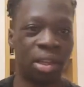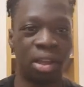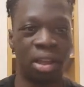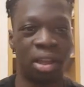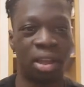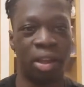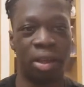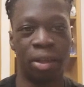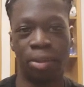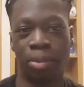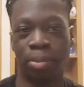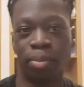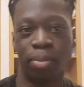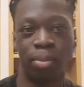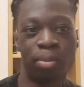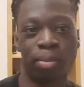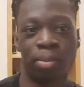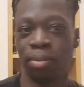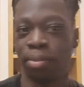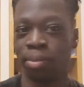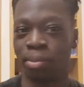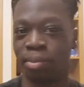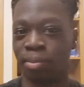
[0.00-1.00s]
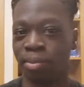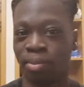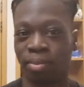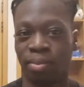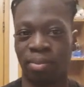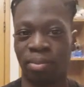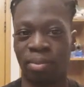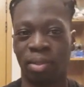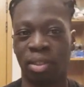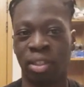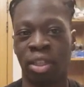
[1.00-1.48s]

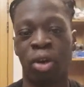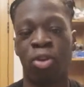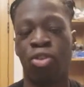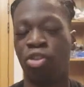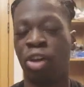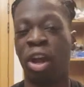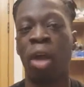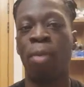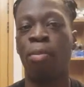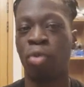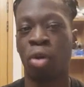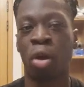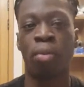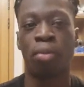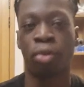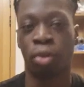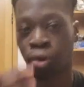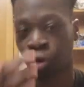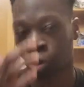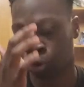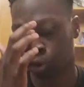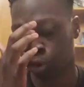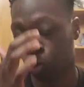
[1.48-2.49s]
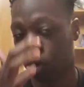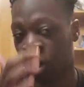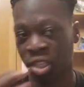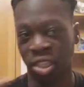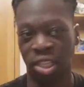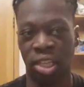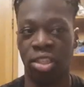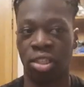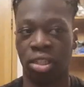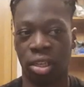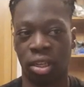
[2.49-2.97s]
they'll try to prompt you to talk
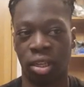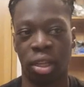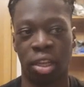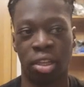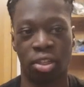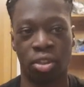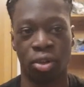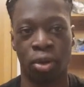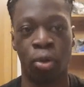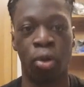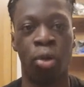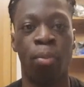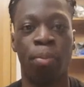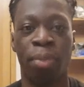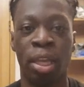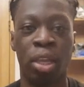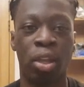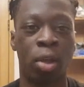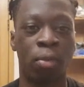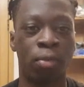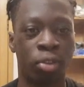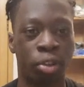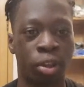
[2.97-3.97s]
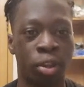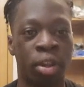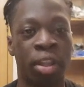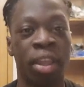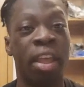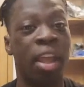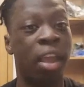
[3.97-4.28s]
essentially. And so be confident.